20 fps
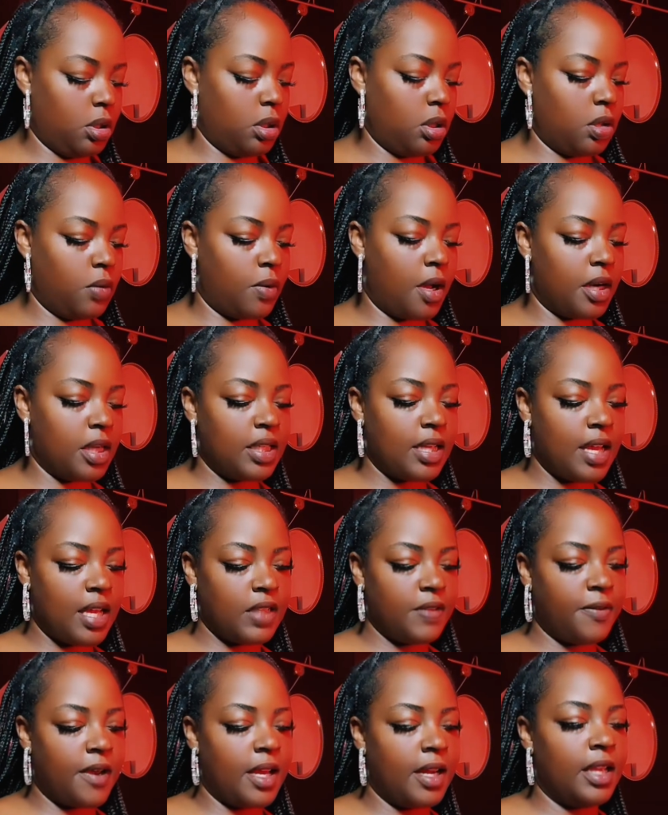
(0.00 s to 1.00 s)
Water
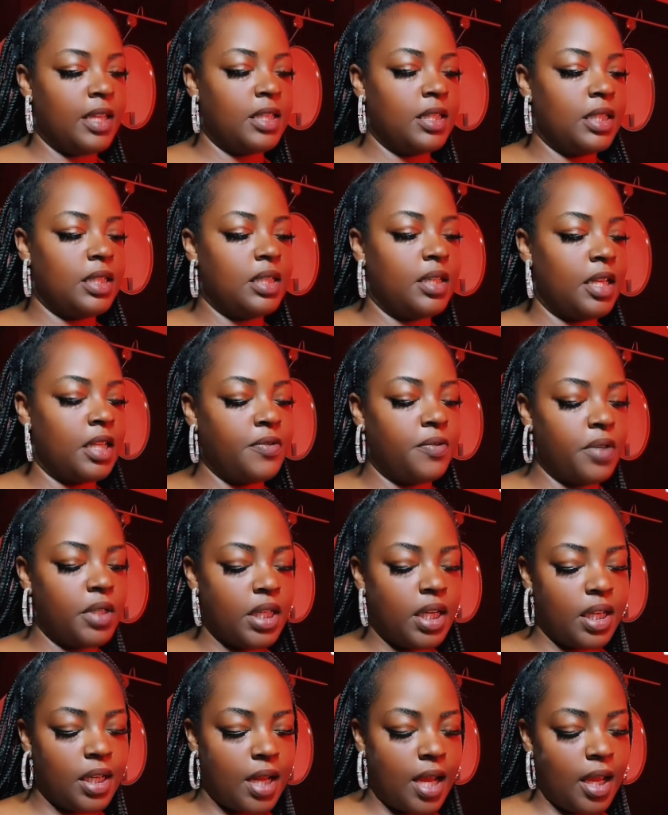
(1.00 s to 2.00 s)
signs, finances, next
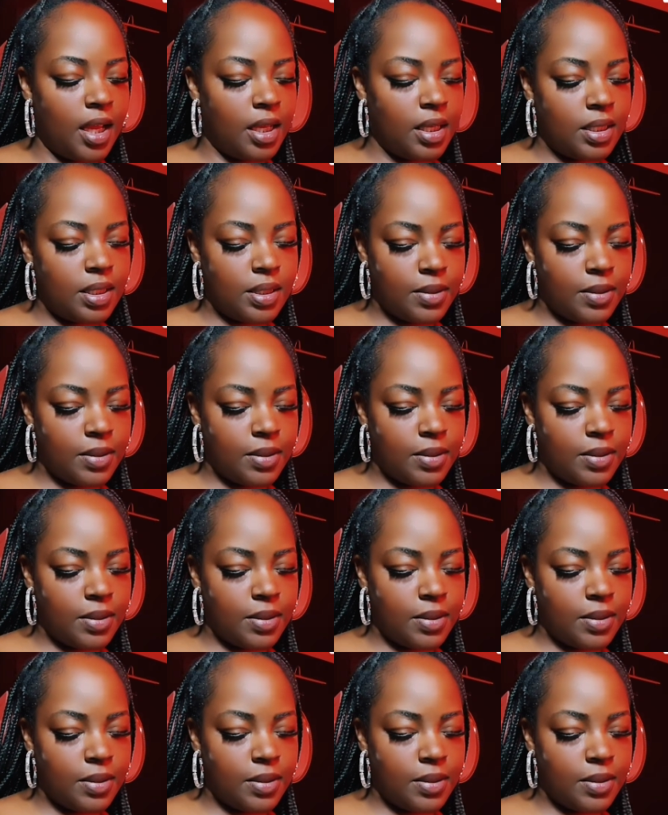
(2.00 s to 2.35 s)
14 days.